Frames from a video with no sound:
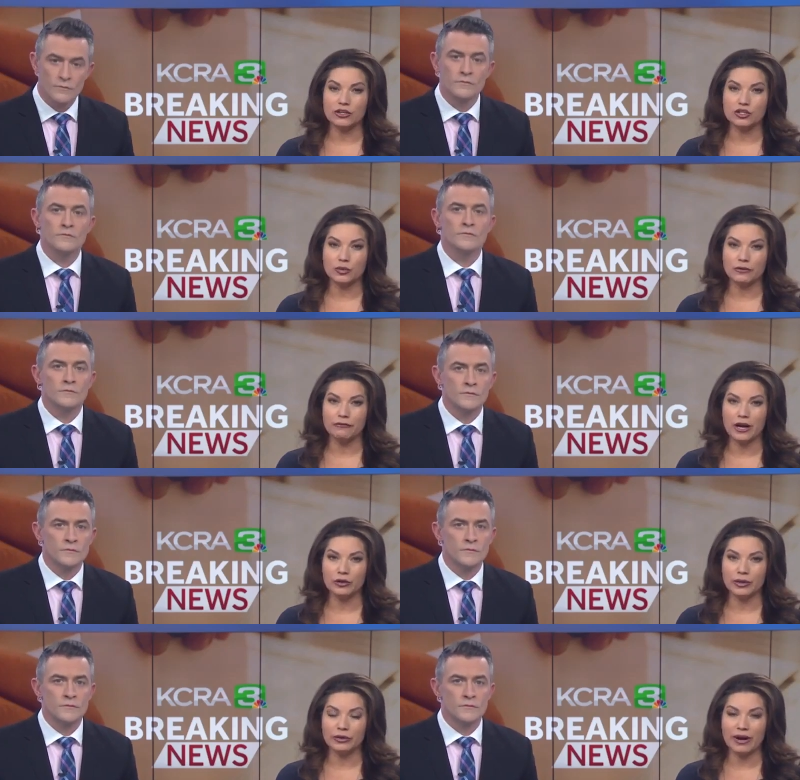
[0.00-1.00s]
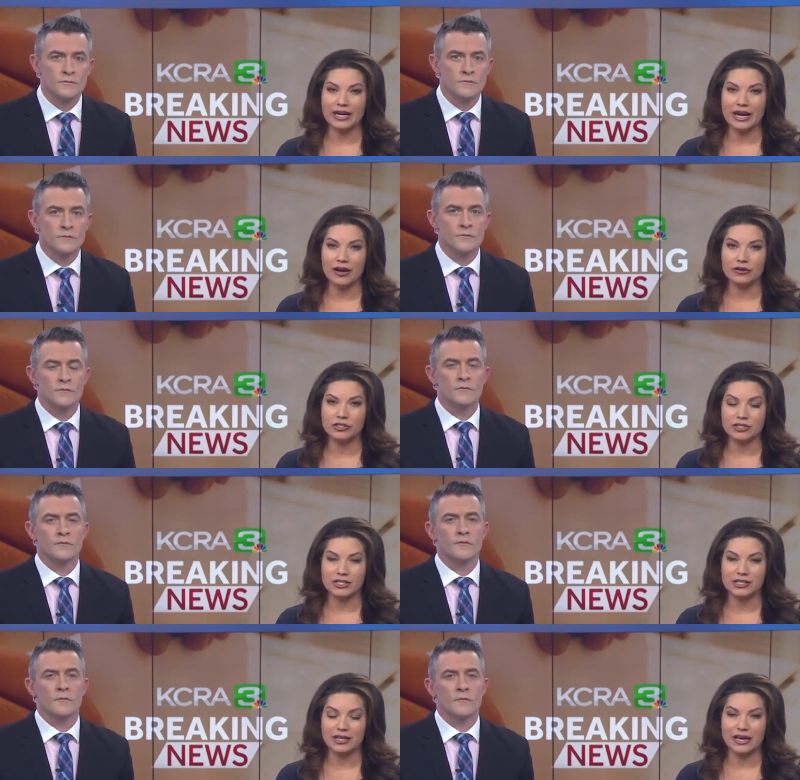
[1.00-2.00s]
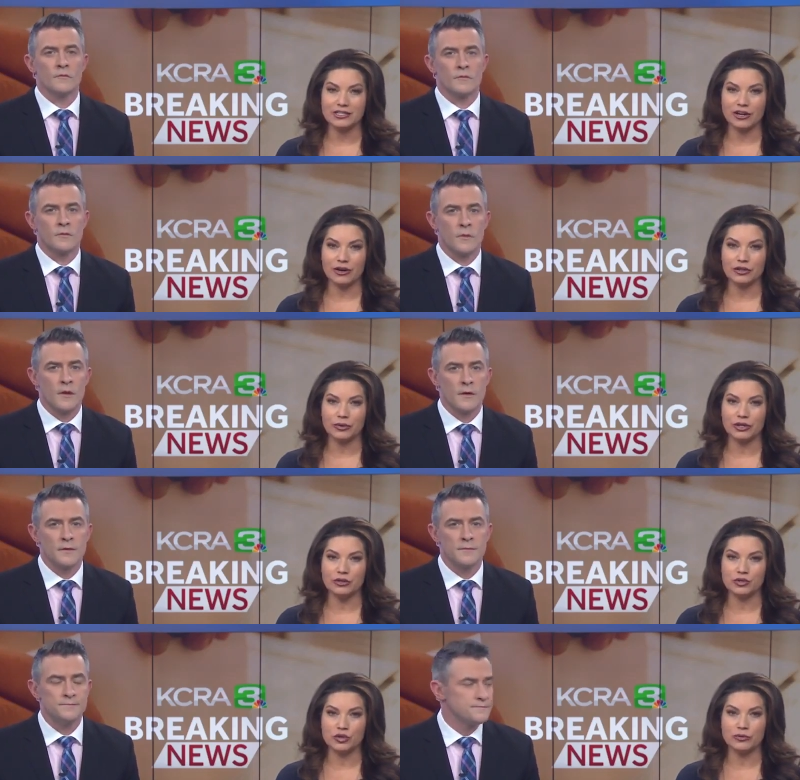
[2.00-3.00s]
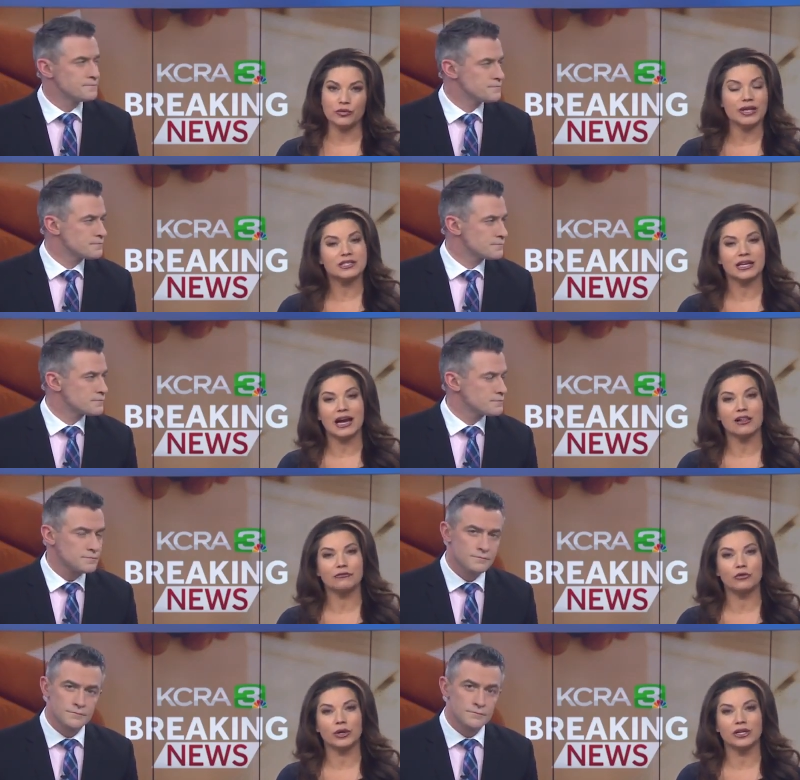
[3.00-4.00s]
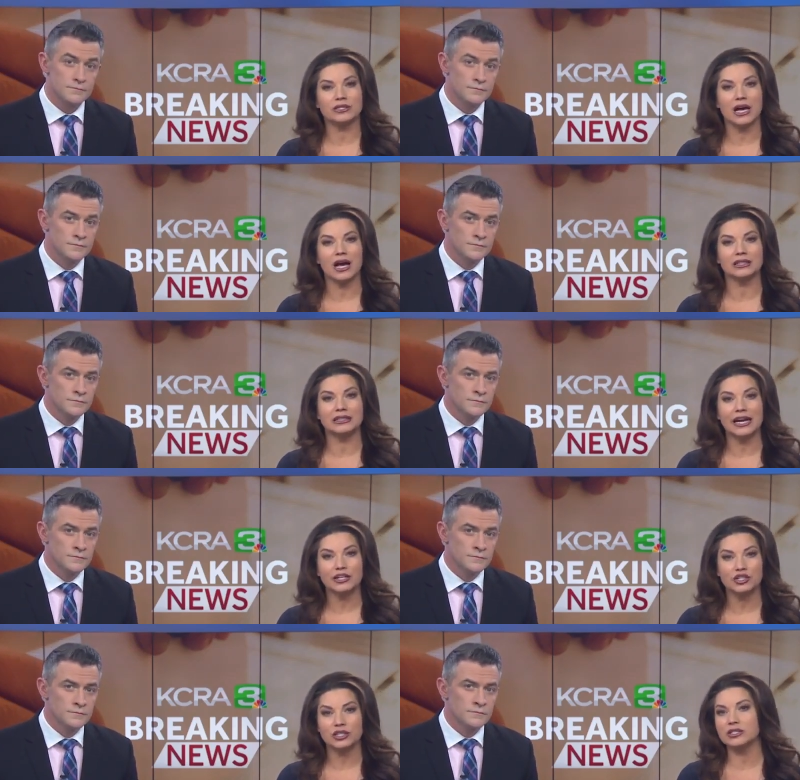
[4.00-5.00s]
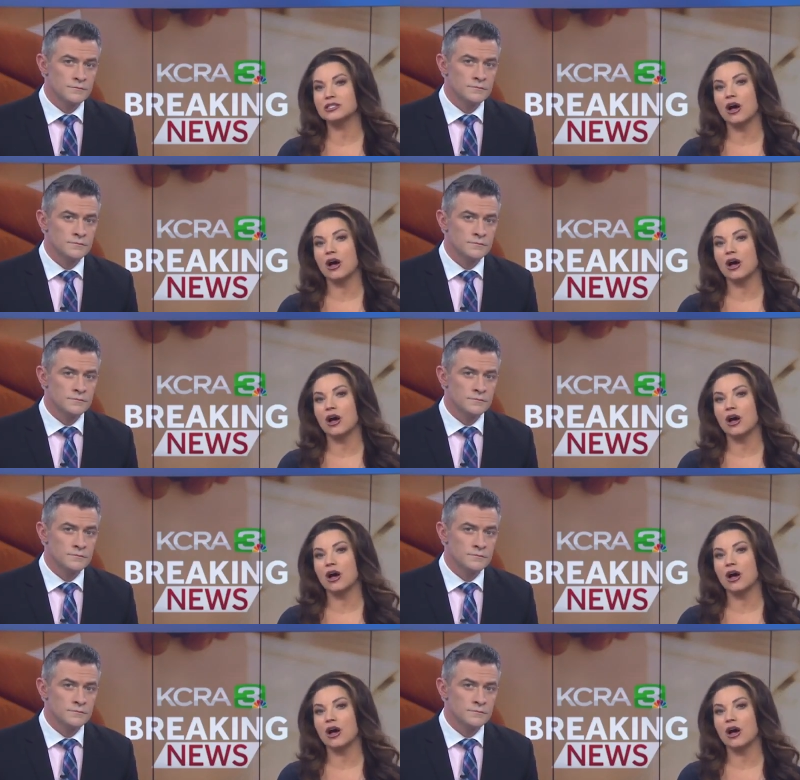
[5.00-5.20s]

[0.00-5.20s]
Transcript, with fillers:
Speaker 1: News we're following right now, just into the KCRA3 newsroom, threats to California's elections